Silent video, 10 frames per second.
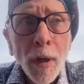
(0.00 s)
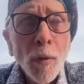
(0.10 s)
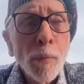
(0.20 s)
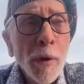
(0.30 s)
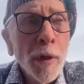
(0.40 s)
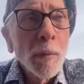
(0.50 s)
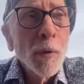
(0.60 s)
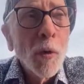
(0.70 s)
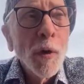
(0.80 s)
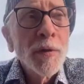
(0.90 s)
Michael
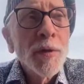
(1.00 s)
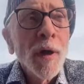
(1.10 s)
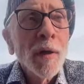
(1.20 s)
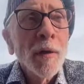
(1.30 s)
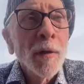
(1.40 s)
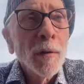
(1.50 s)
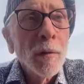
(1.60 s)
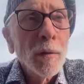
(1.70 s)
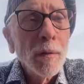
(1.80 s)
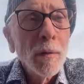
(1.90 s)
Brecker, McCoy Tyner.